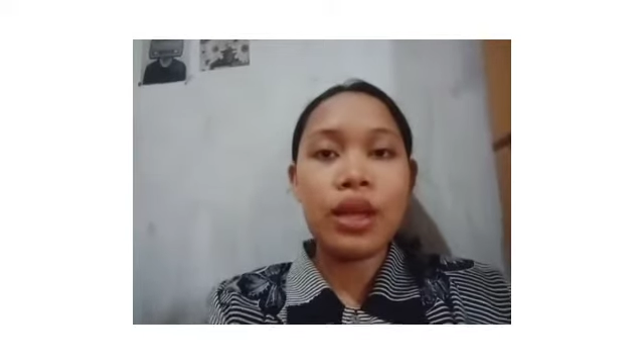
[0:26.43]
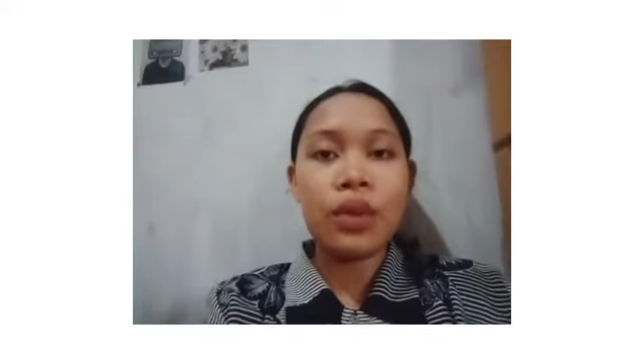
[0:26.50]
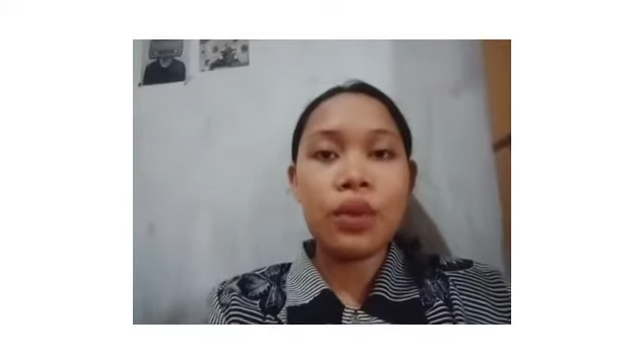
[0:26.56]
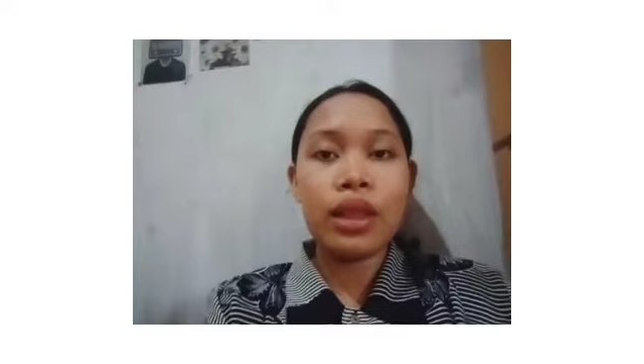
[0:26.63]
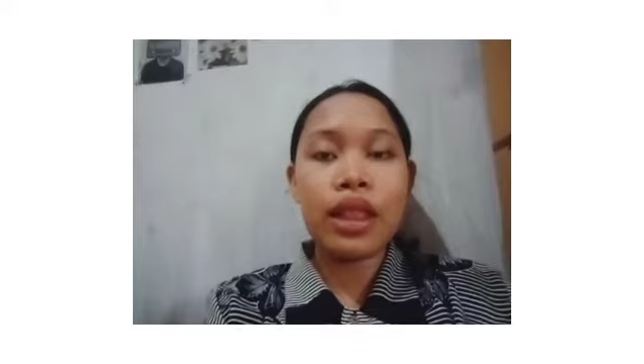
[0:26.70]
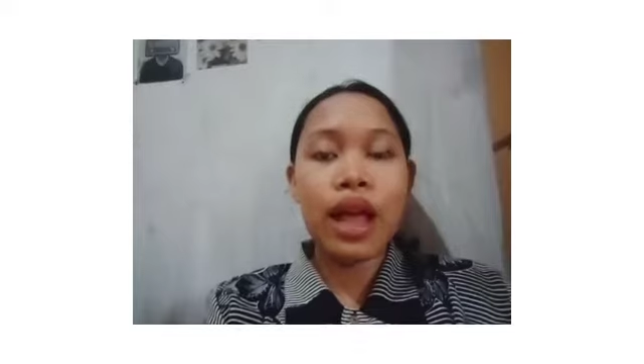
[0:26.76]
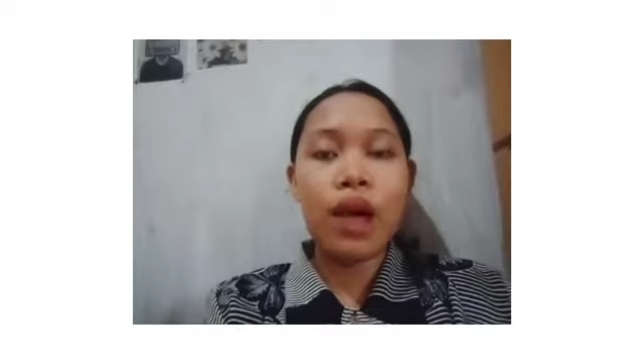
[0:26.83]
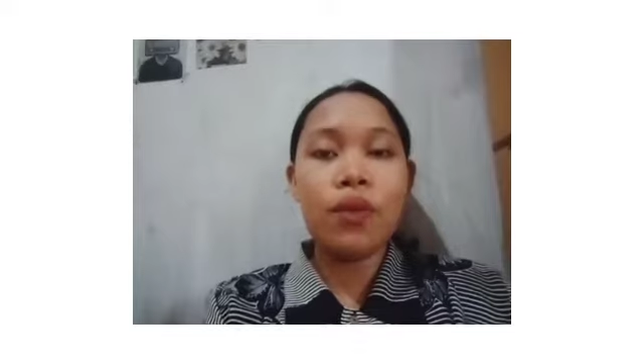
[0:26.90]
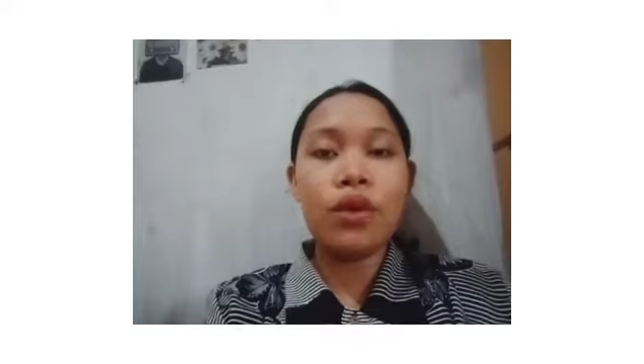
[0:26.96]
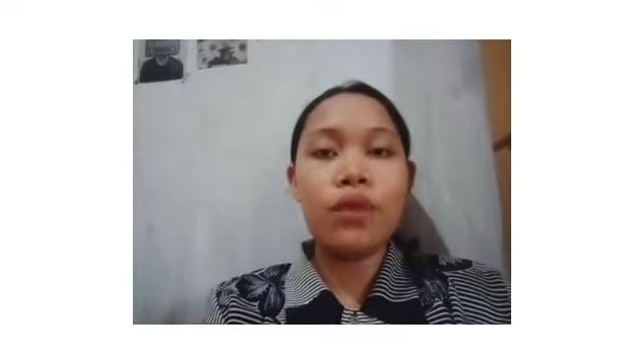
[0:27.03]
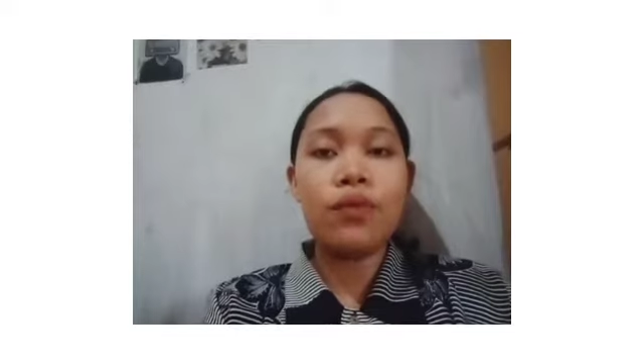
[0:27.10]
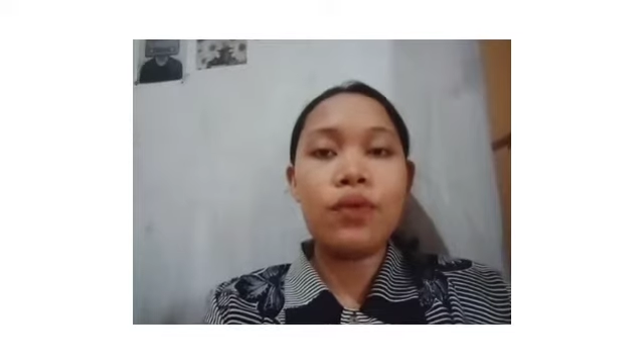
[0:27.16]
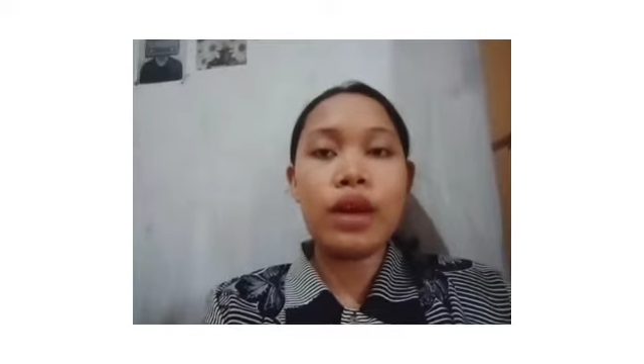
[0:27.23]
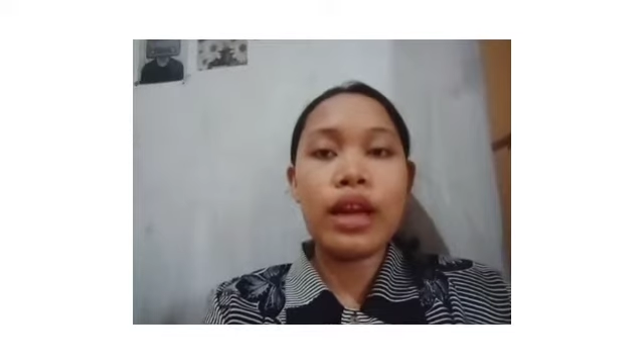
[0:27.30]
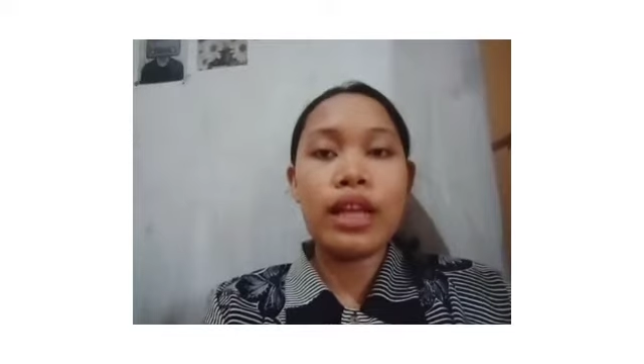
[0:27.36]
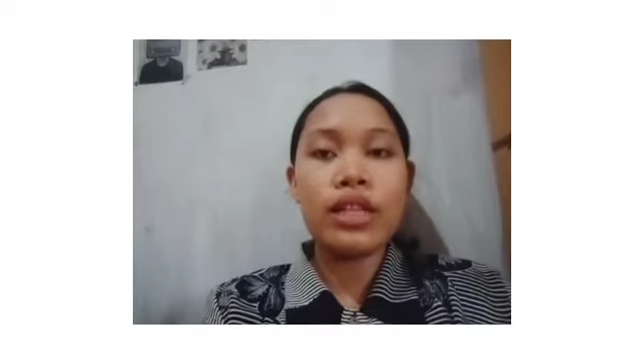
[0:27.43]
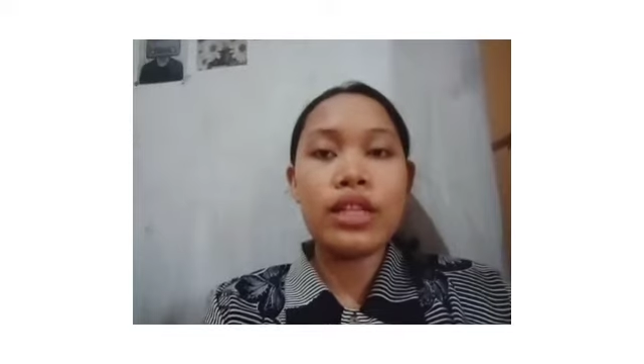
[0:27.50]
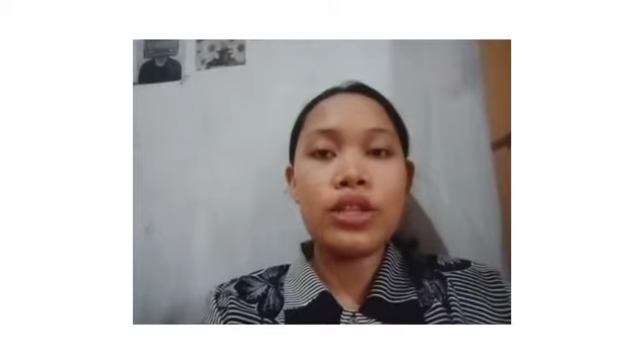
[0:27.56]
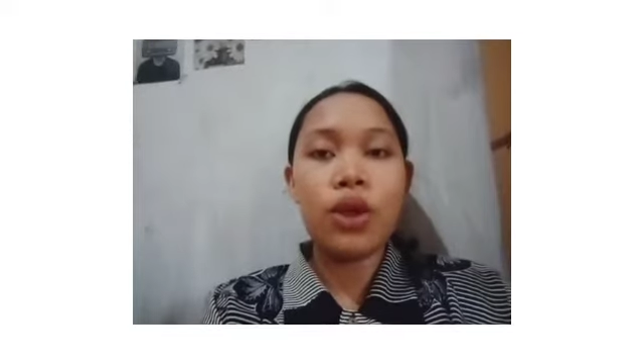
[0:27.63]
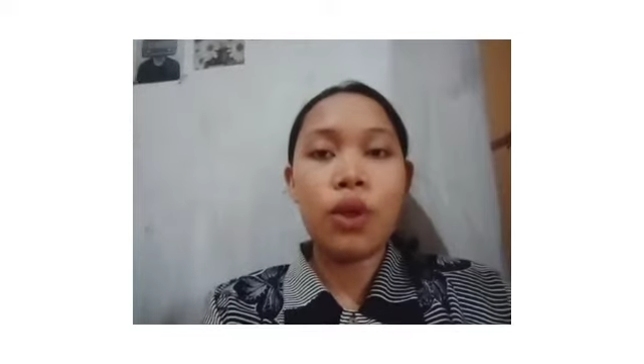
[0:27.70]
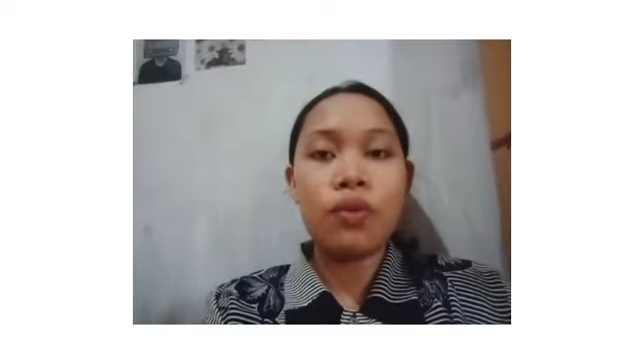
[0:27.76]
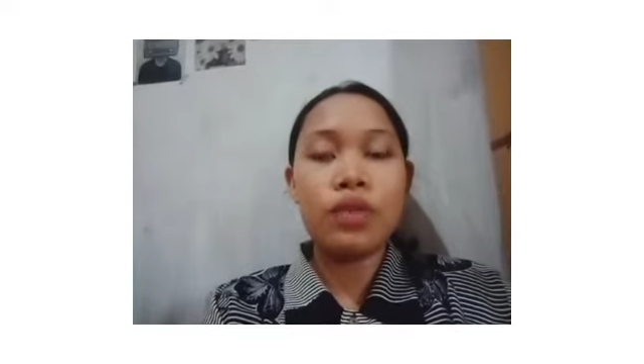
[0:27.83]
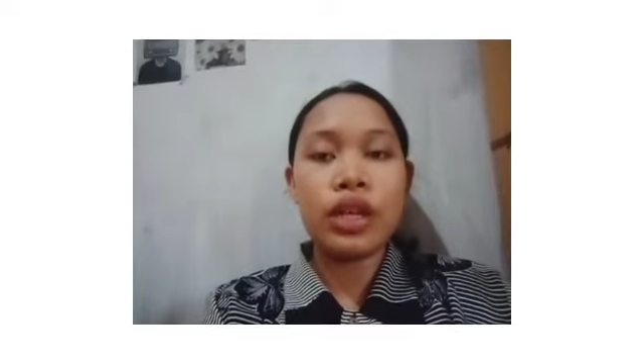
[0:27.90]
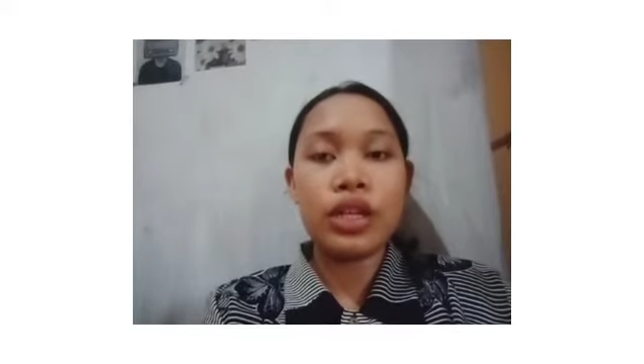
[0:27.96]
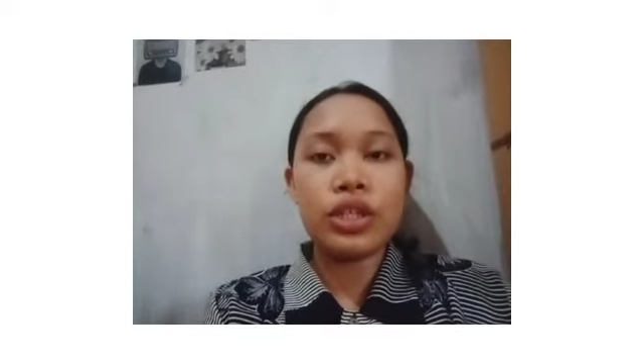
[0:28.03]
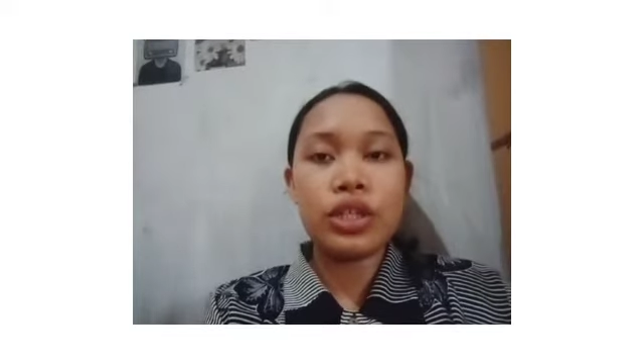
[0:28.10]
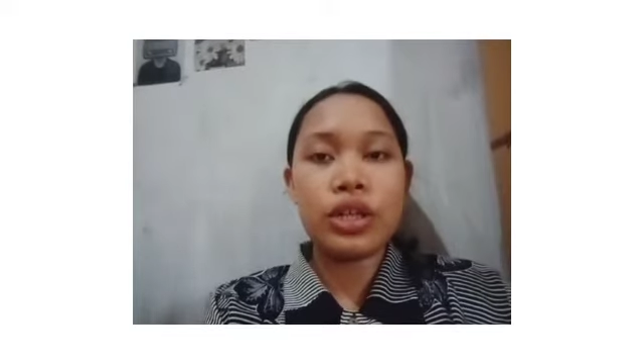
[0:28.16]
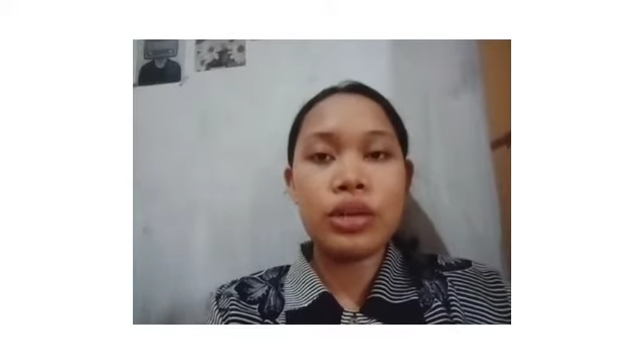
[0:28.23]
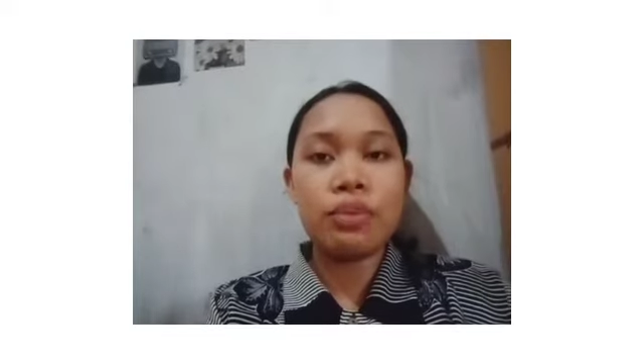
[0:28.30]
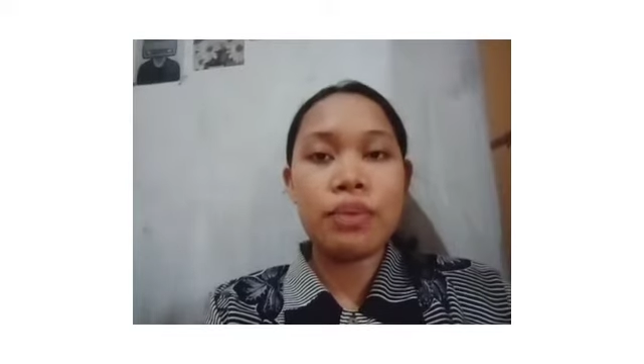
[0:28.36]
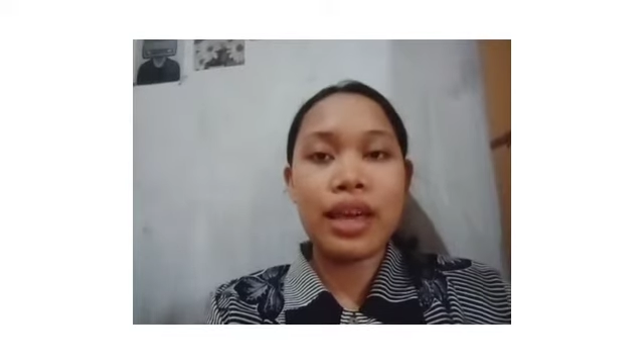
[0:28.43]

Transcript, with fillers: when our friends or teacher